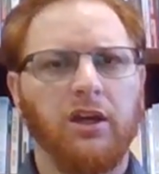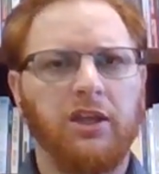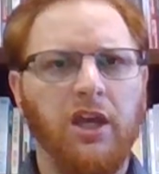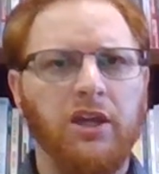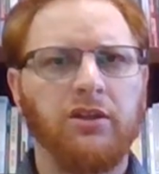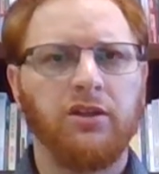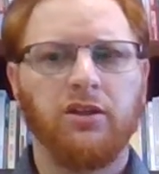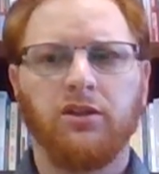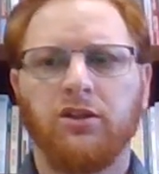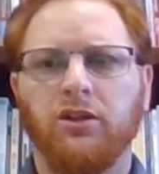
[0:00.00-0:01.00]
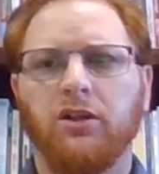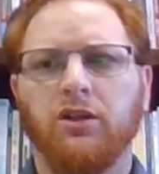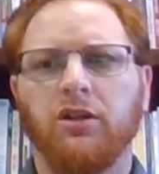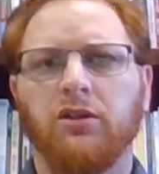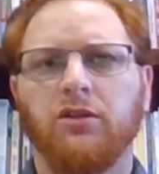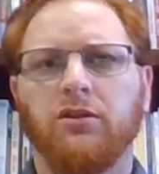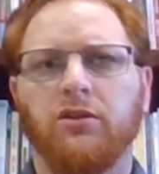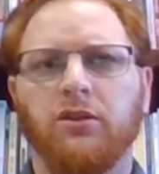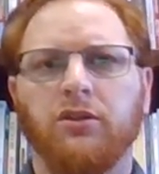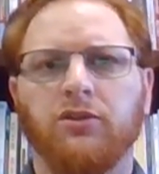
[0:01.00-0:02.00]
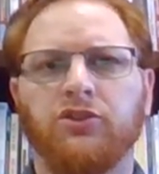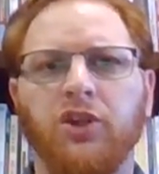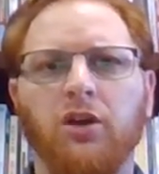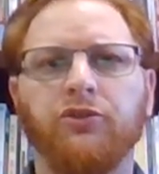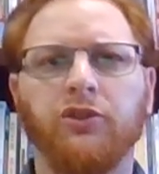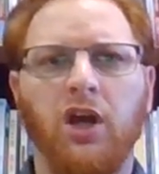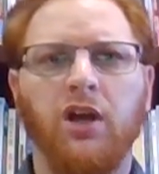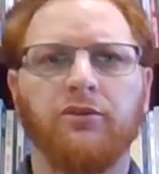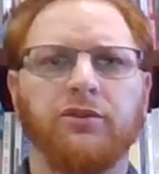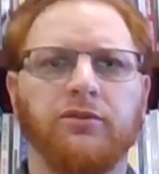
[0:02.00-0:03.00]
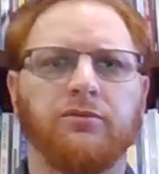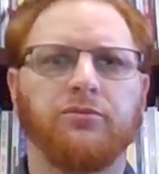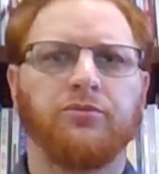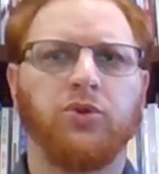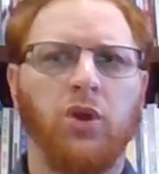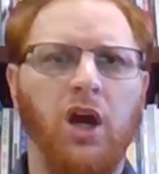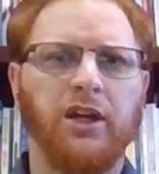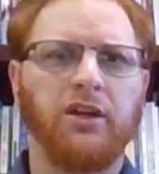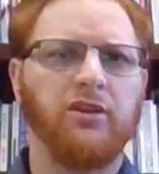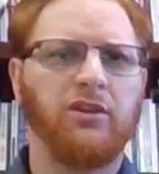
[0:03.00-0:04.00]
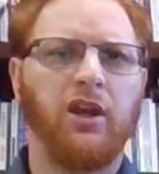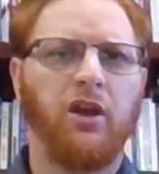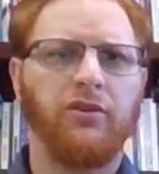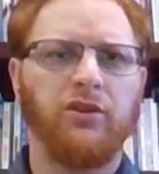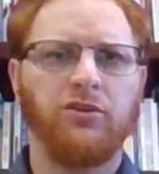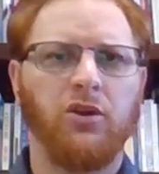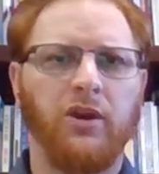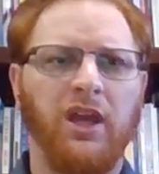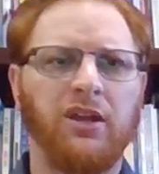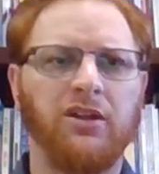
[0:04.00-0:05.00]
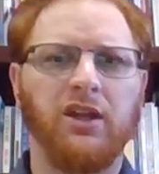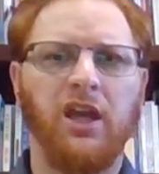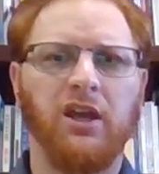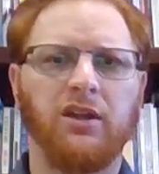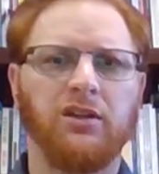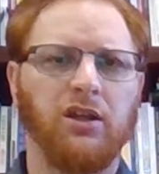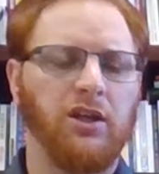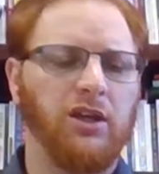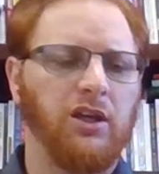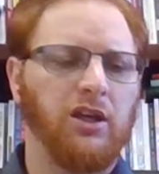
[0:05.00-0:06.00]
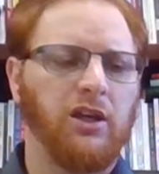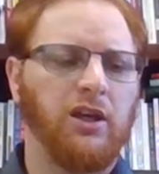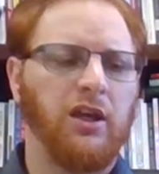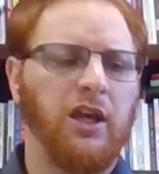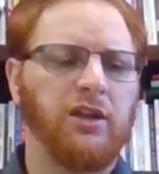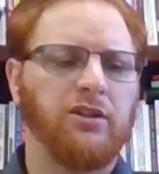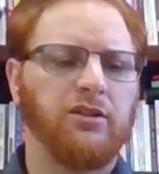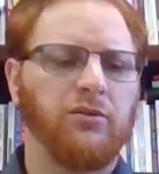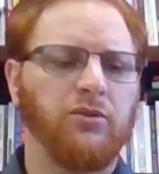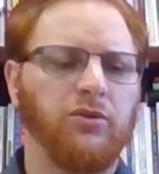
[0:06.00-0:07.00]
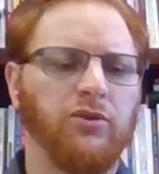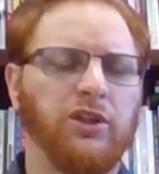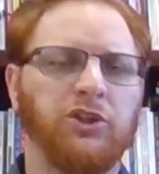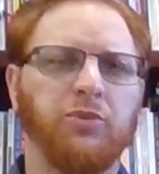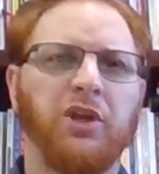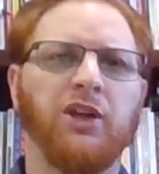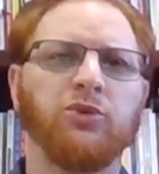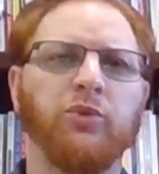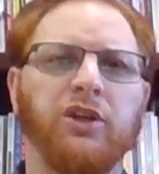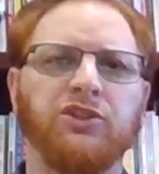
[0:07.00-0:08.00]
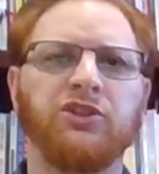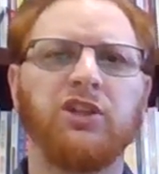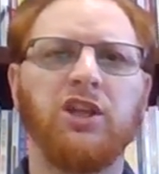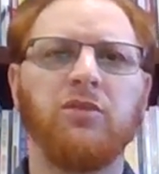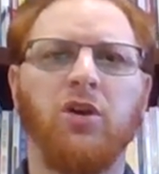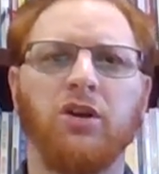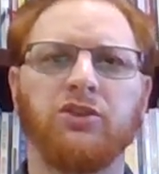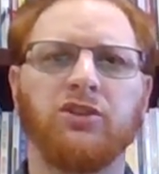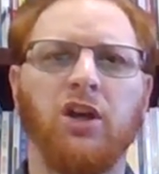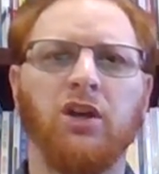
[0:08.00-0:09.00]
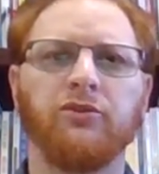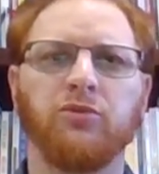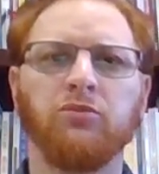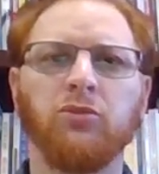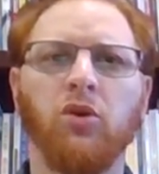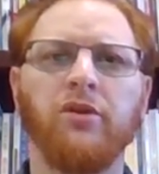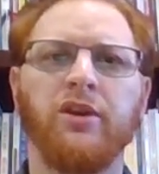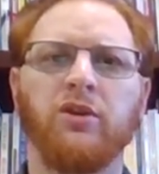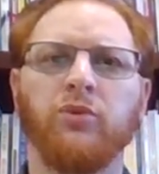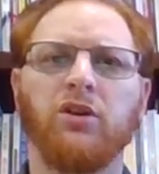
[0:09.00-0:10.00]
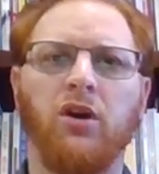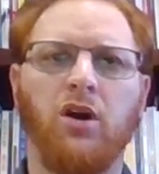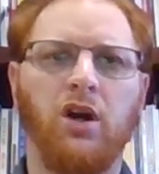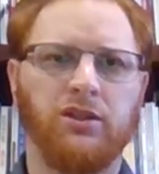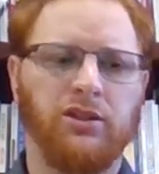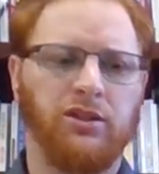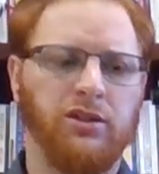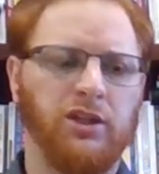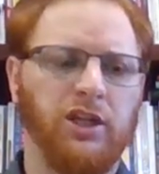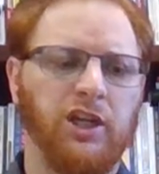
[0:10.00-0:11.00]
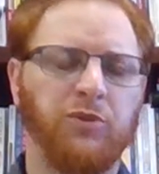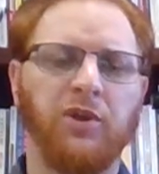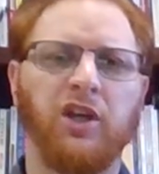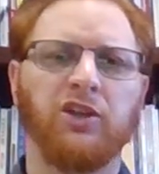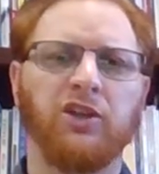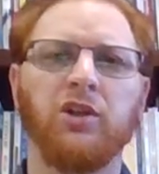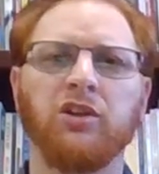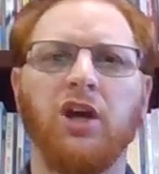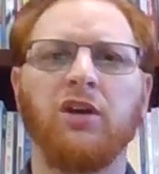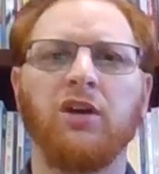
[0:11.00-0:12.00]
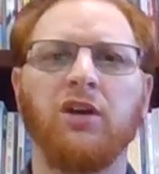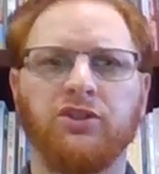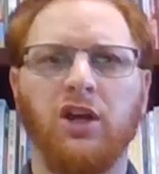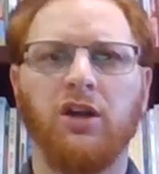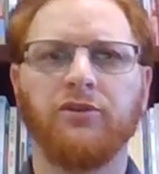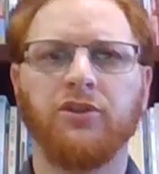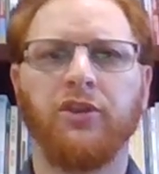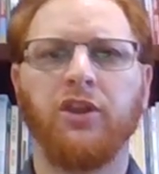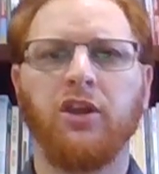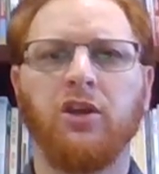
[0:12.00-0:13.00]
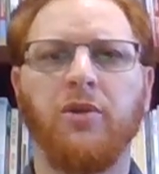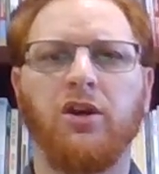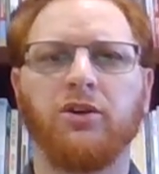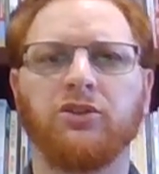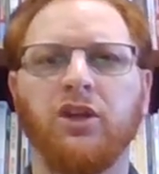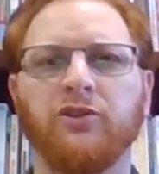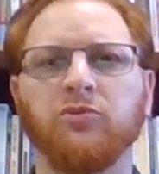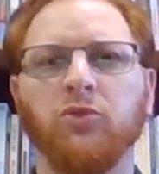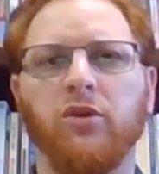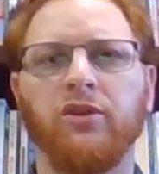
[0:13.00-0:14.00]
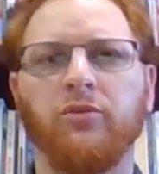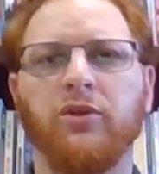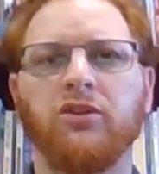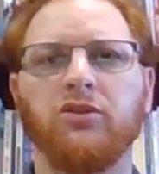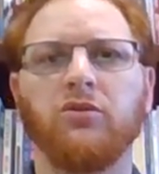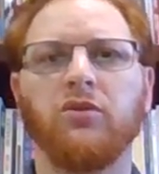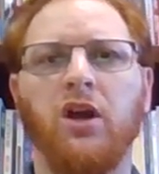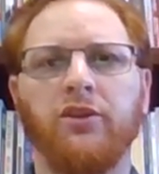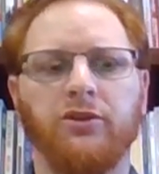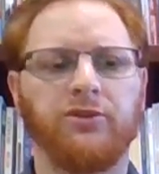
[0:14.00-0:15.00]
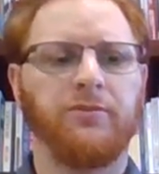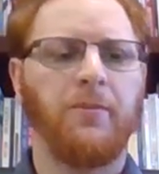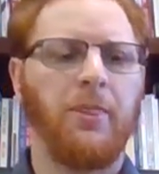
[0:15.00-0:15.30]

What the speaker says: Again, self-love, pride, these go hand in hand, and it's because we esteem ourselves more than we ought. It's because we ourselves and think about ourselves more than we do others.